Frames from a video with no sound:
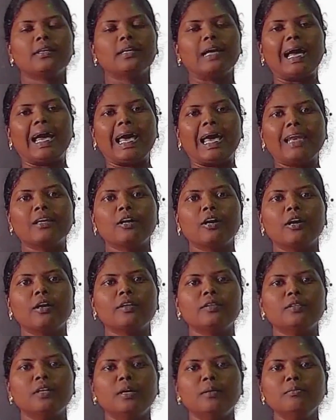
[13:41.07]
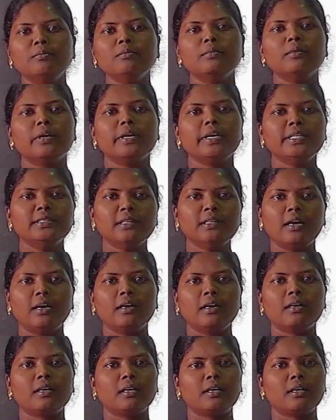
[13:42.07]
computer security as
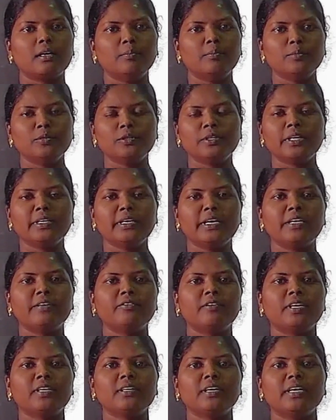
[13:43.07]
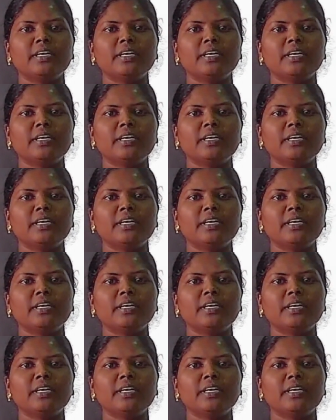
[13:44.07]
well as cryptography.